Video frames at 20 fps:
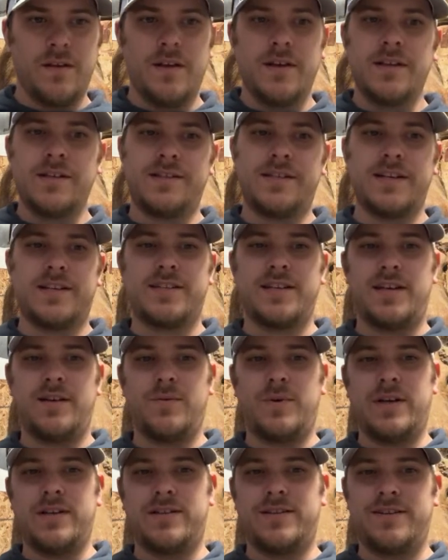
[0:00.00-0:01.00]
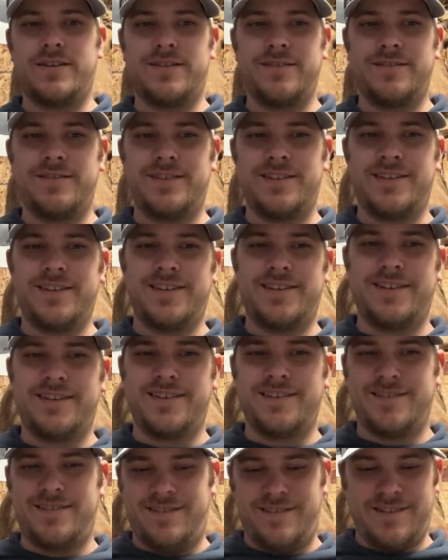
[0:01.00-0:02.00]
6.8 Western? Yeah,
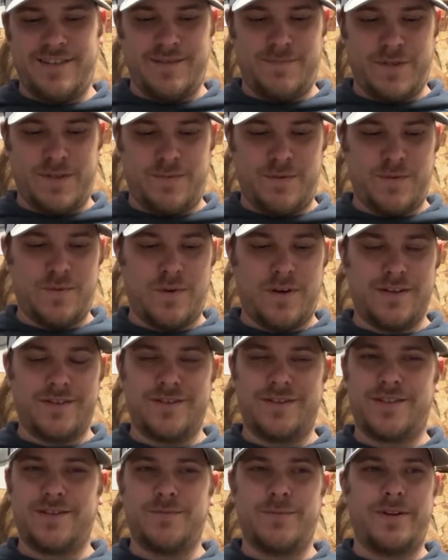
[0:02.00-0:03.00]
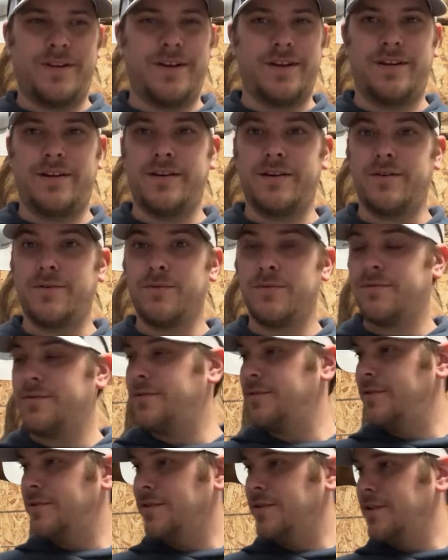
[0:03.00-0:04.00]
you guys must be watching somebody I know.
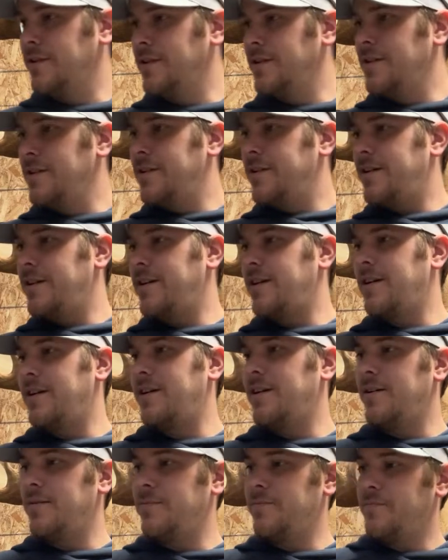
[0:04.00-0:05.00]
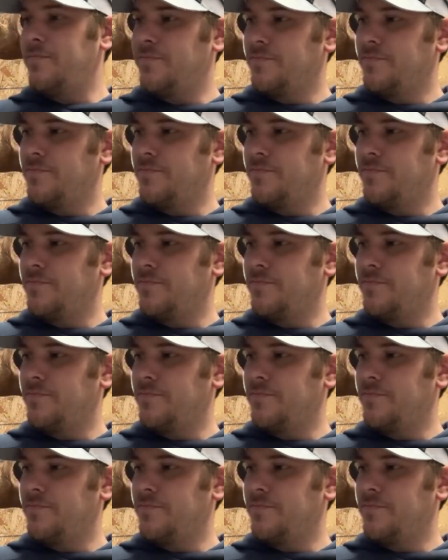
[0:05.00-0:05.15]
My